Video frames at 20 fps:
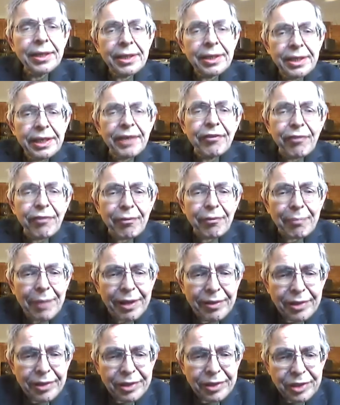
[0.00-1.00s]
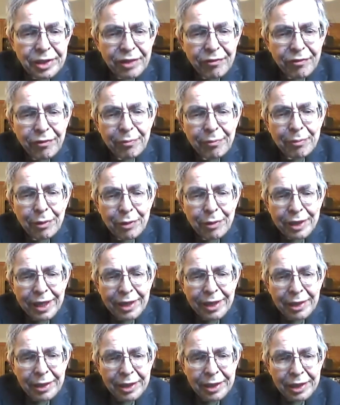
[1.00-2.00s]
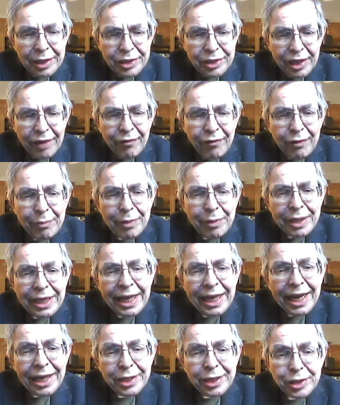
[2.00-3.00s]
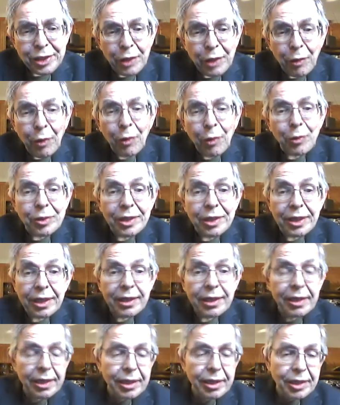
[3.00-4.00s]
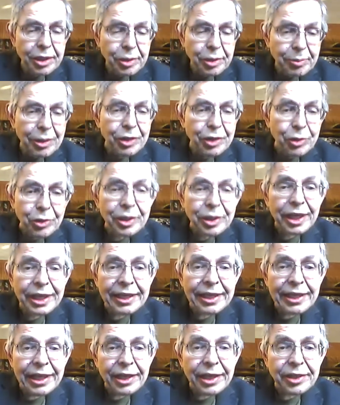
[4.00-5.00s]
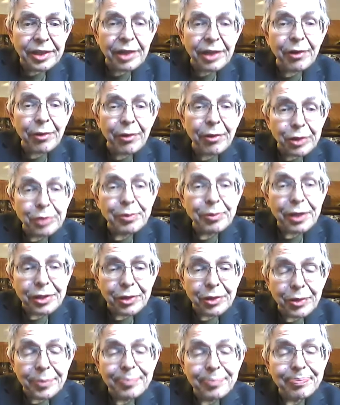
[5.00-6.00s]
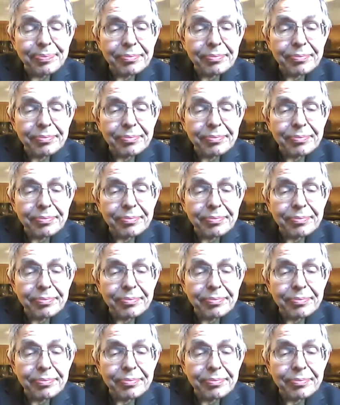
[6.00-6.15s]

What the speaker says: different methods, different modalities. Everybody has their own special techniques and their own special